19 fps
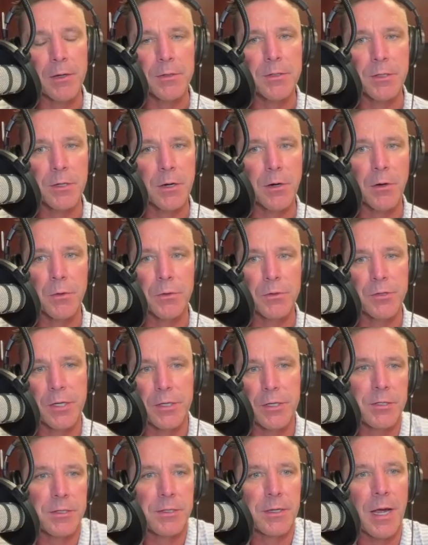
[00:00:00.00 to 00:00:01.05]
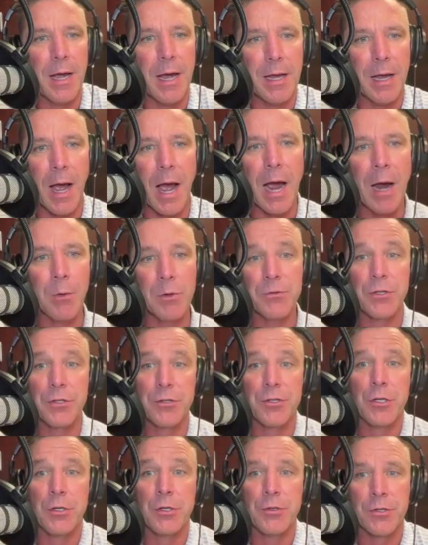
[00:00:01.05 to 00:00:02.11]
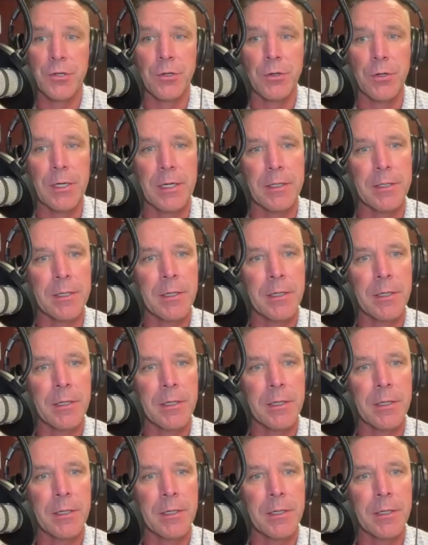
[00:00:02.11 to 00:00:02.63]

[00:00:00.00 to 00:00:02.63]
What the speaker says: So it was just, I was just used to it.